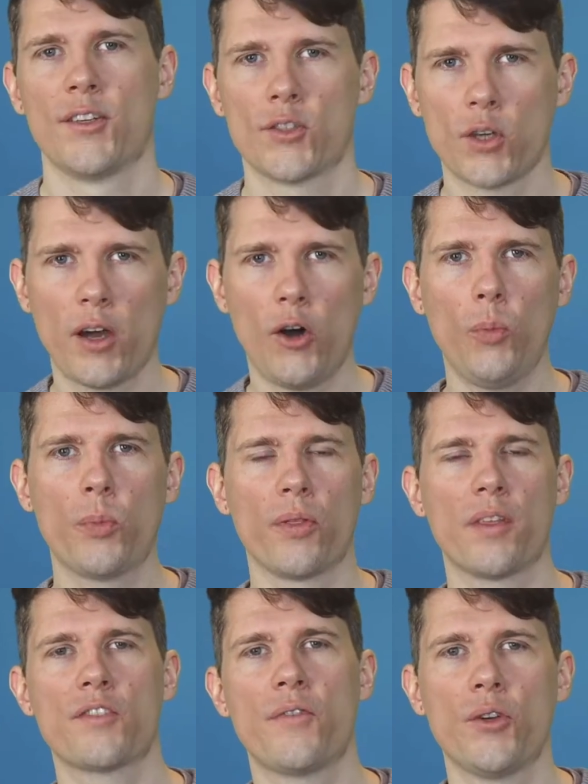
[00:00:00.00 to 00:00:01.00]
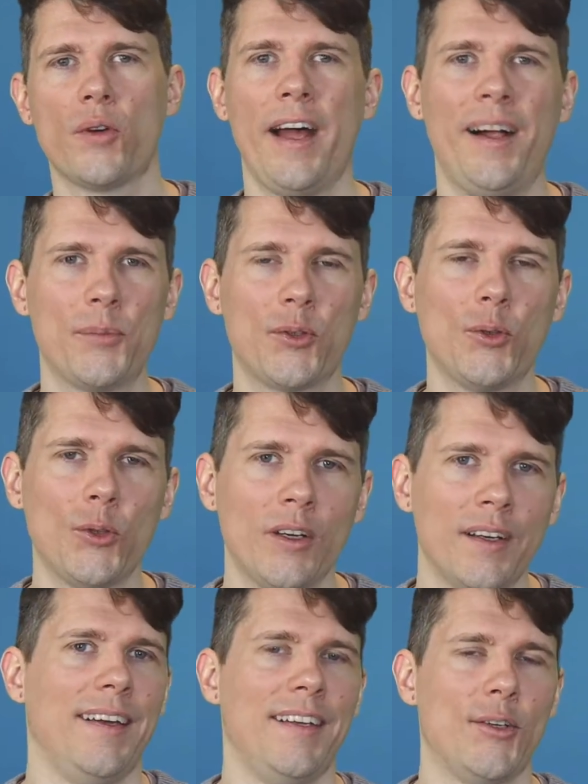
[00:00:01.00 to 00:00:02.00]
So I hope this video helped you
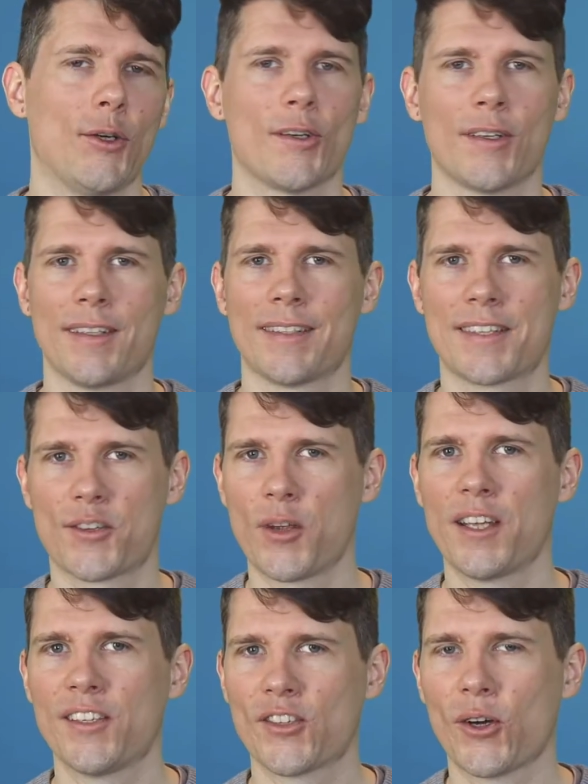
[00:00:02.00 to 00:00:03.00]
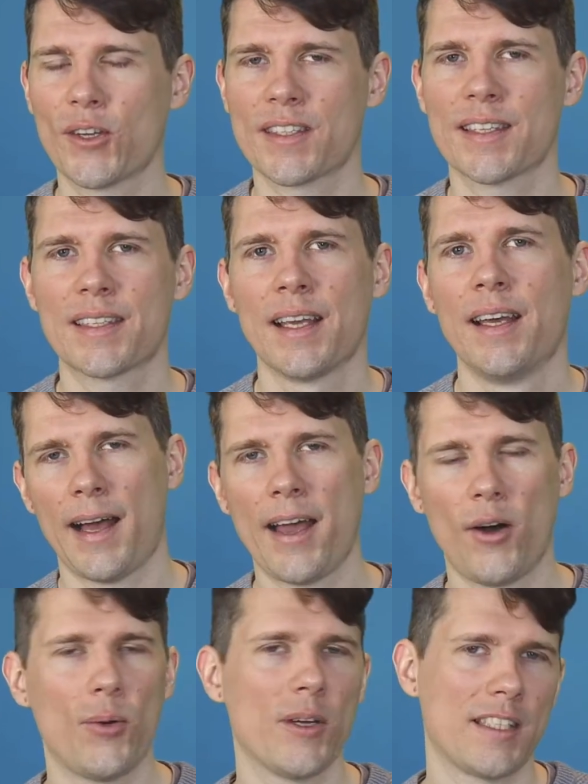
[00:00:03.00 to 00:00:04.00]
in your string choices. I
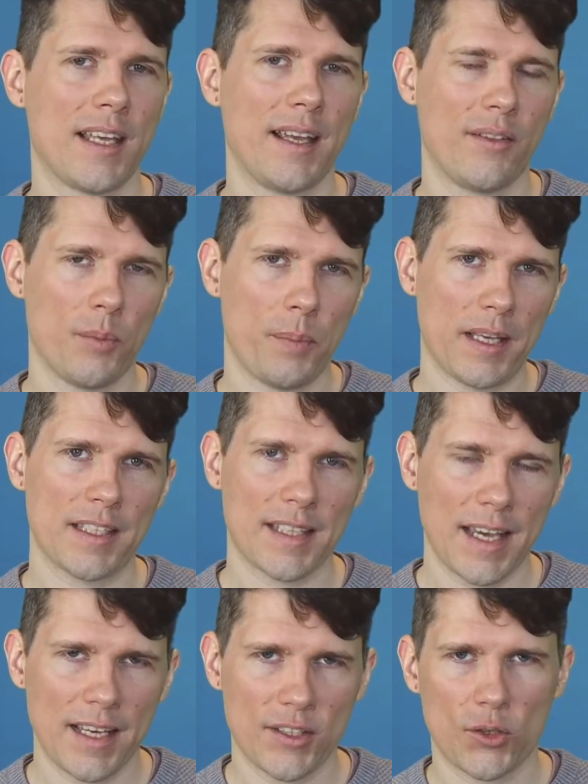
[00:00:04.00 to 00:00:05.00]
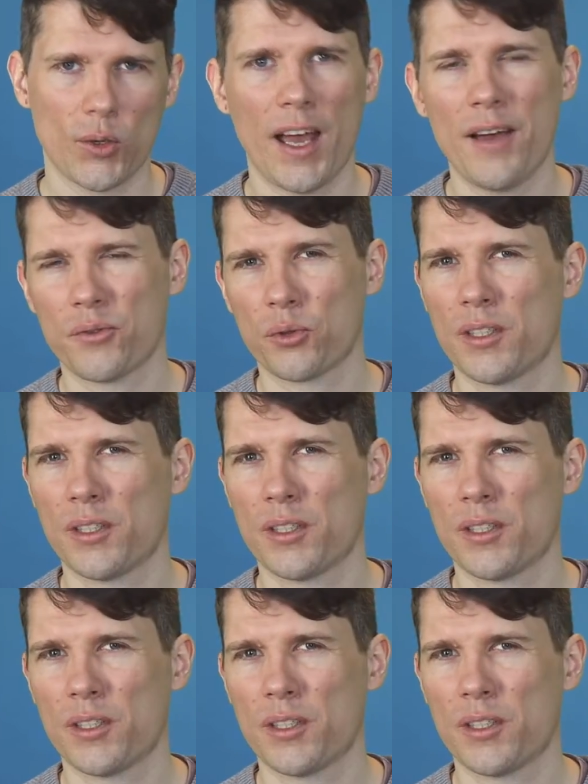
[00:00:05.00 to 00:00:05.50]
always say in the best case you have to